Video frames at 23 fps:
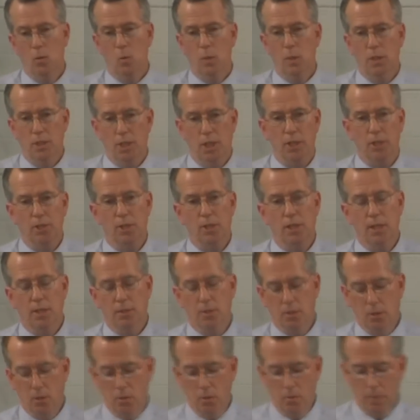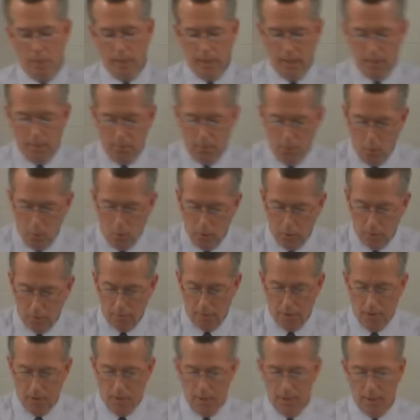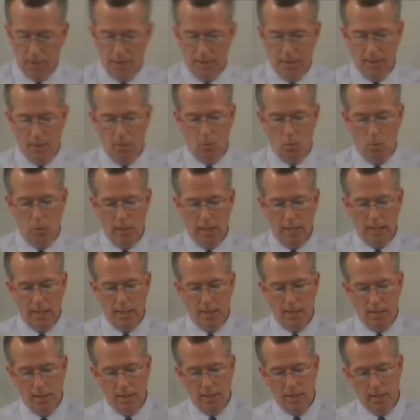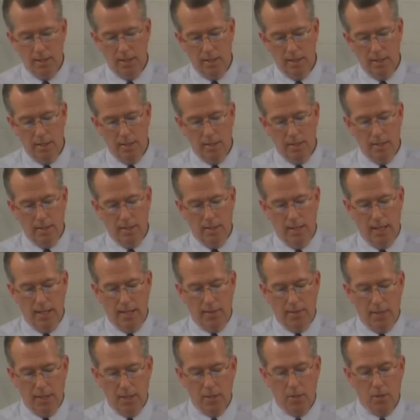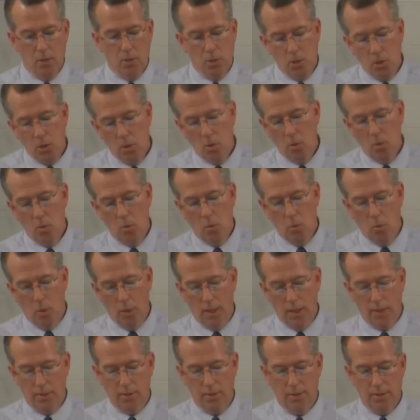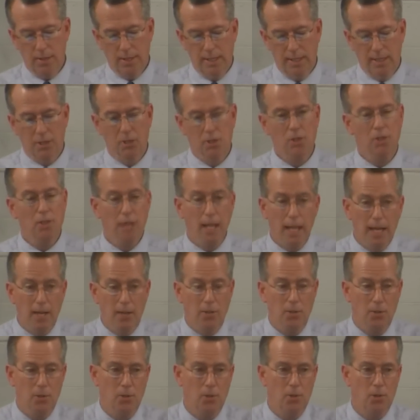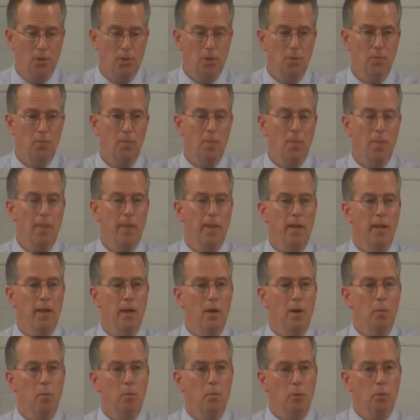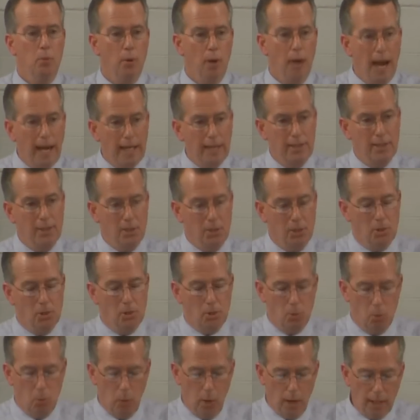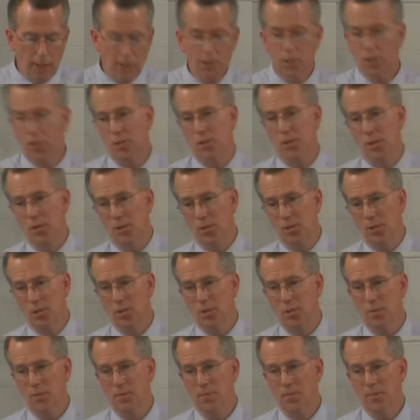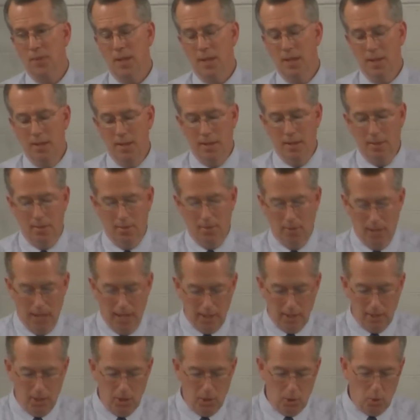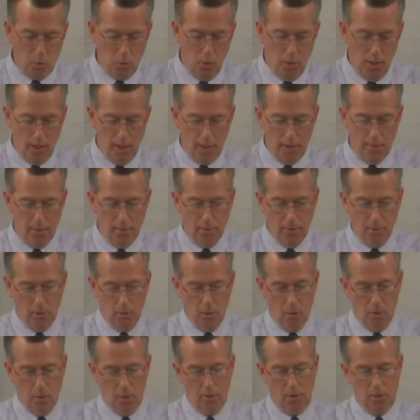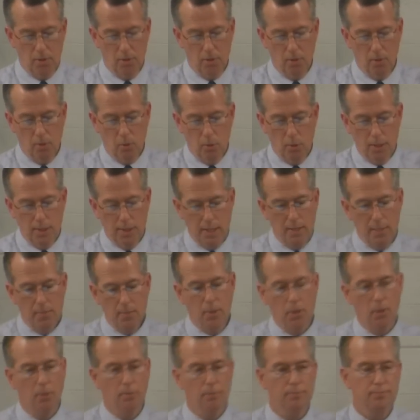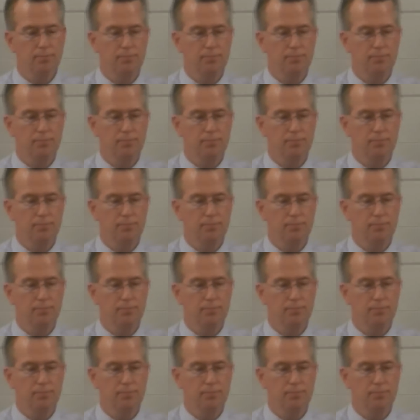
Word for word: We just need to pick up the Word of God and read and then do what it says. Practice righteousness. That is why the Lord redeemed you.